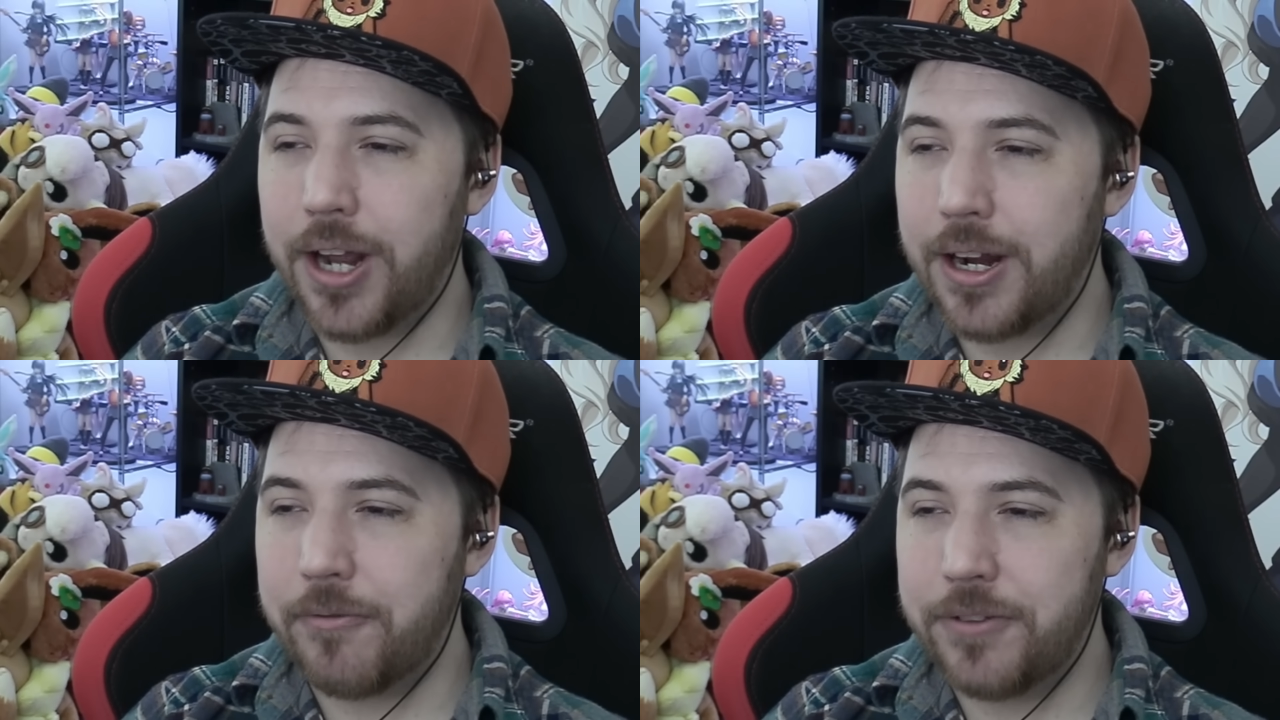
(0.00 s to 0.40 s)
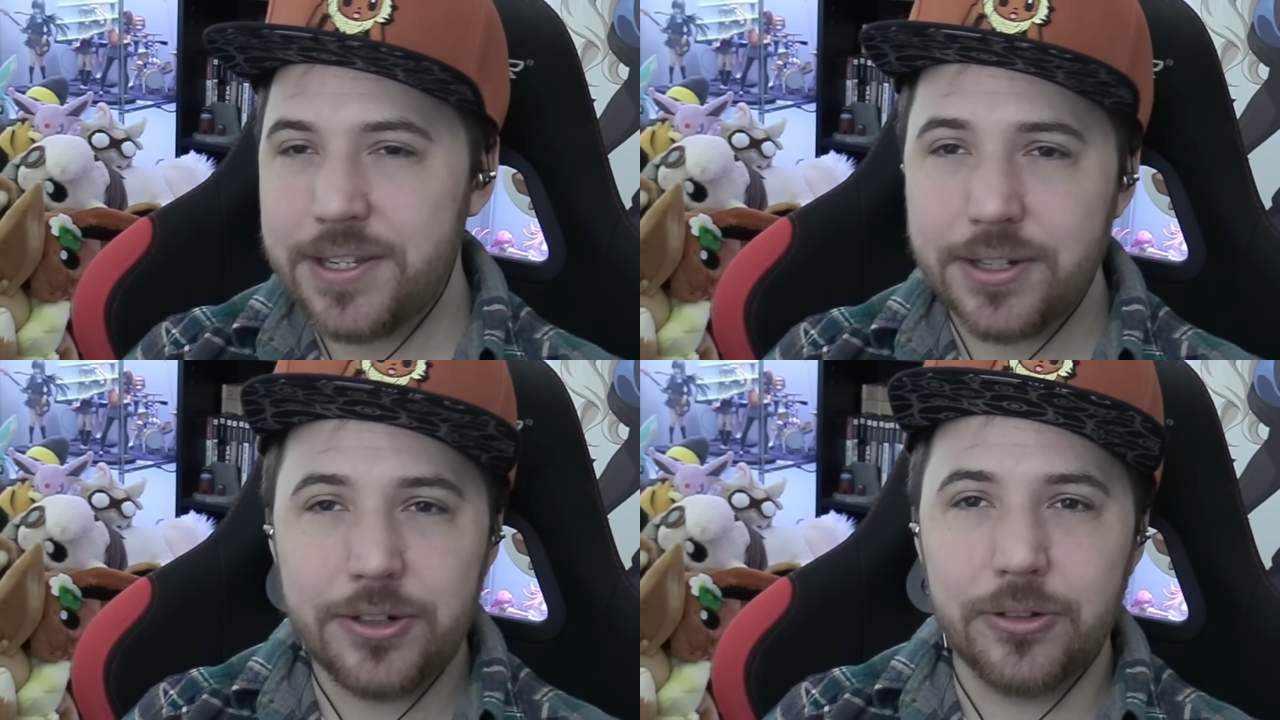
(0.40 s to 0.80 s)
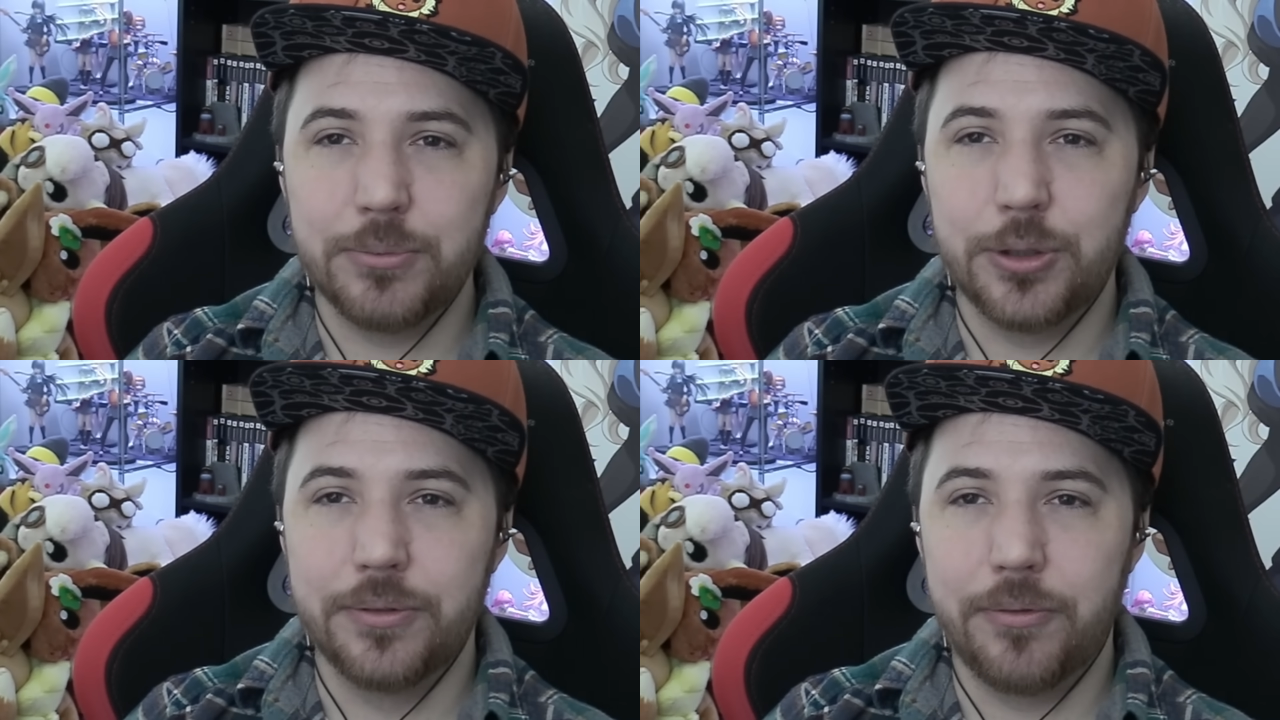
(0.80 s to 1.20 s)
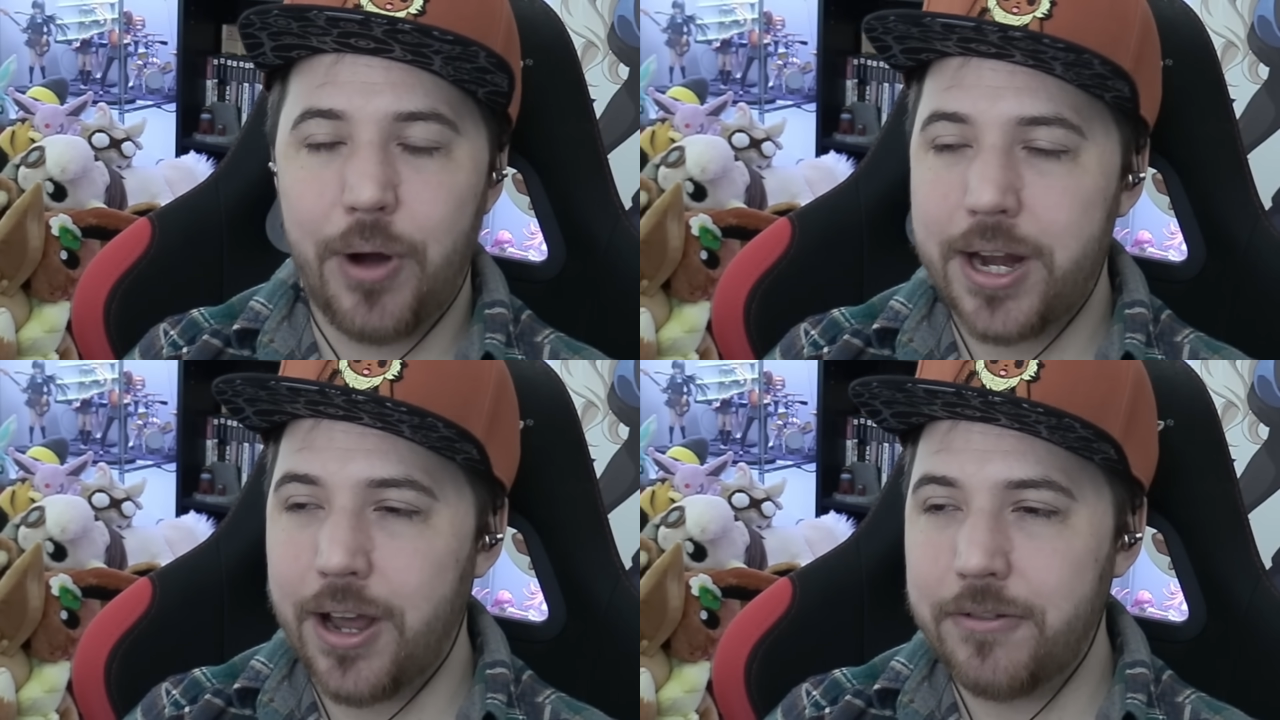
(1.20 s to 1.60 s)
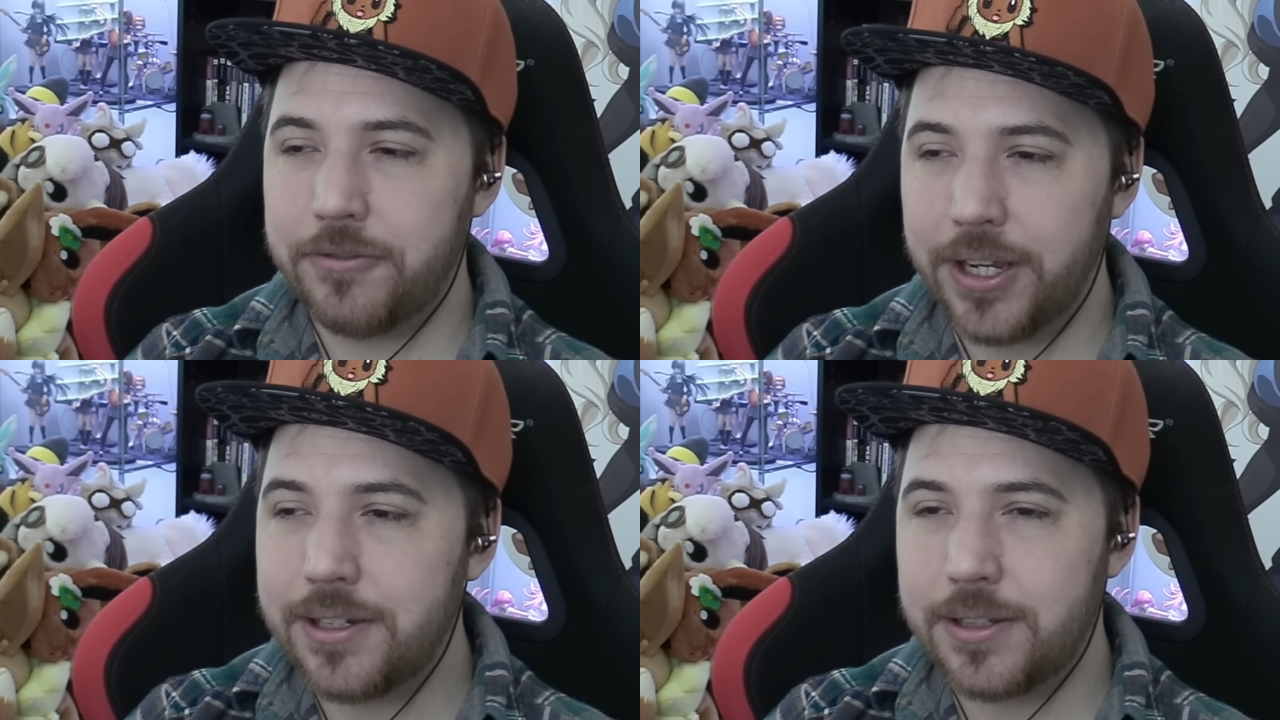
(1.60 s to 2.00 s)
not a physical move? Why not
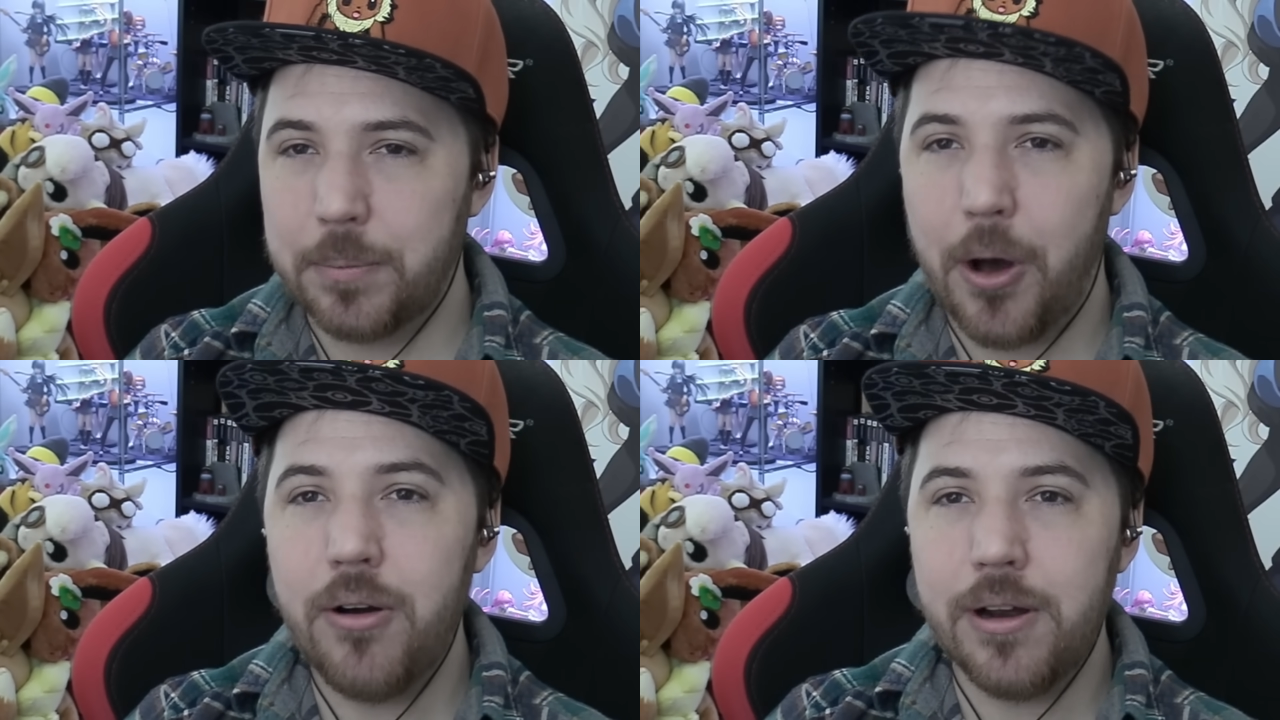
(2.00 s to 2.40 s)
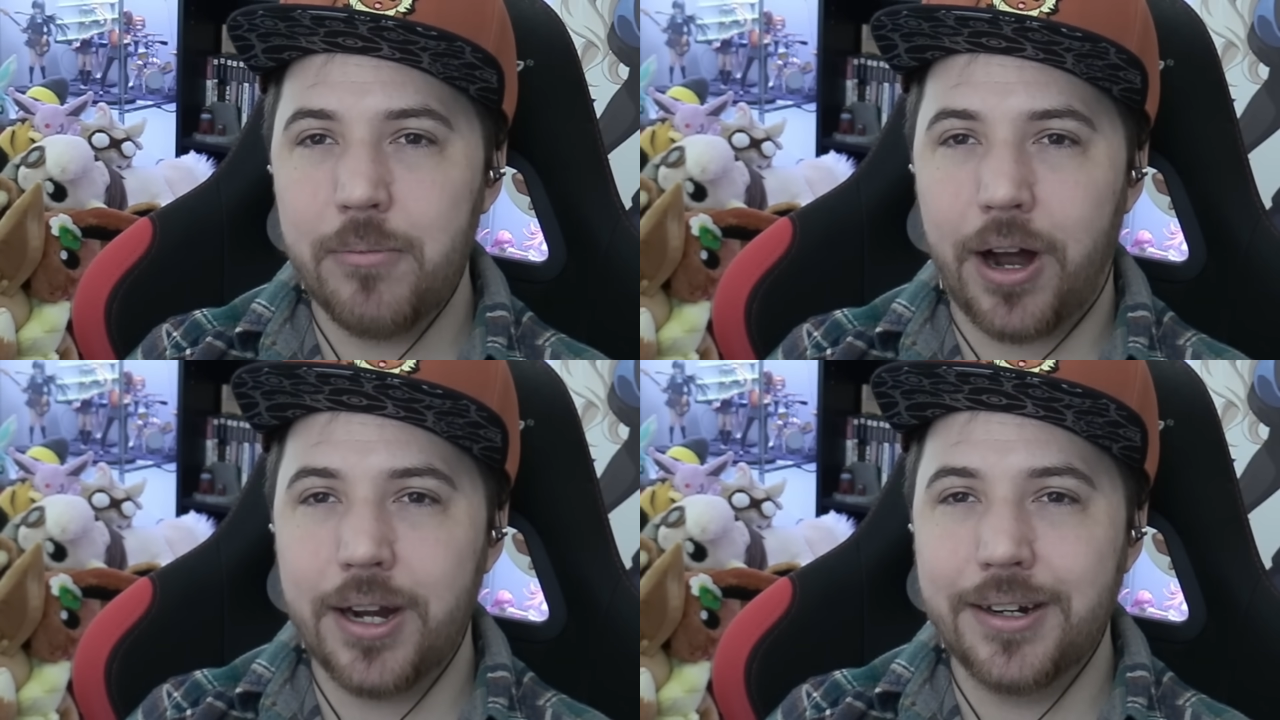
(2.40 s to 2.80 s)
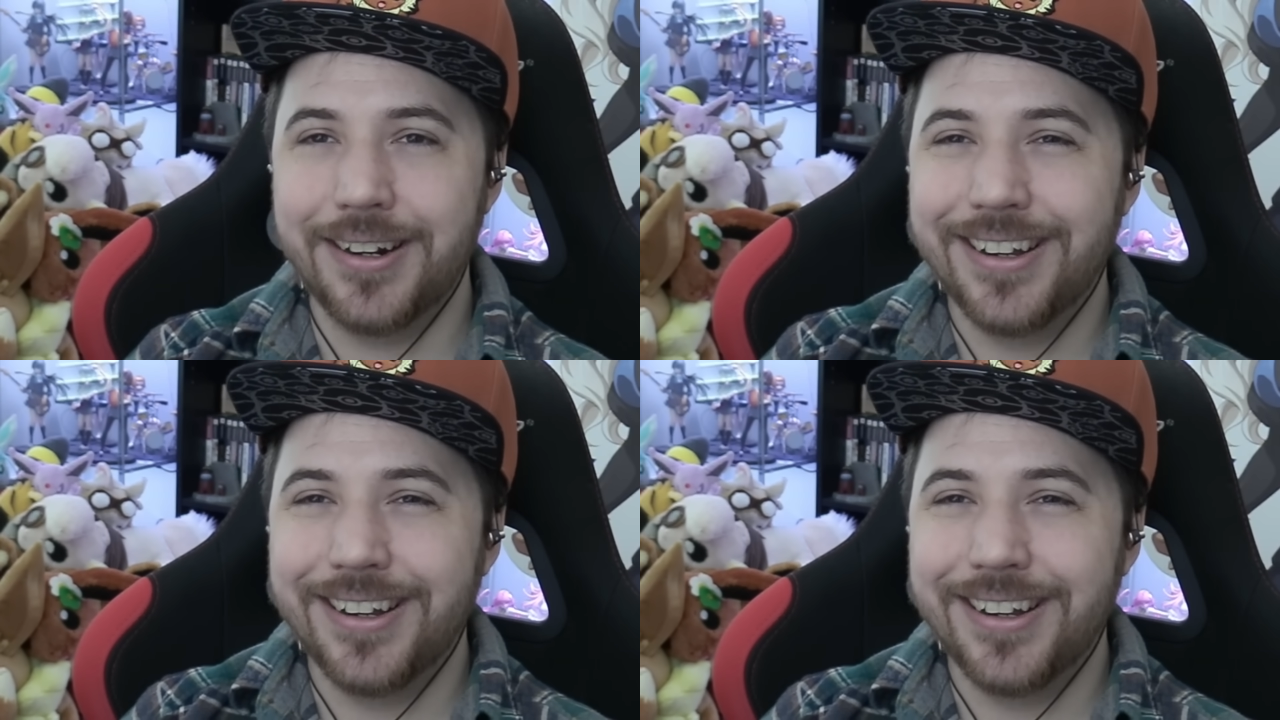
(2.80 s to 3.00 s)
fix the Pokemon?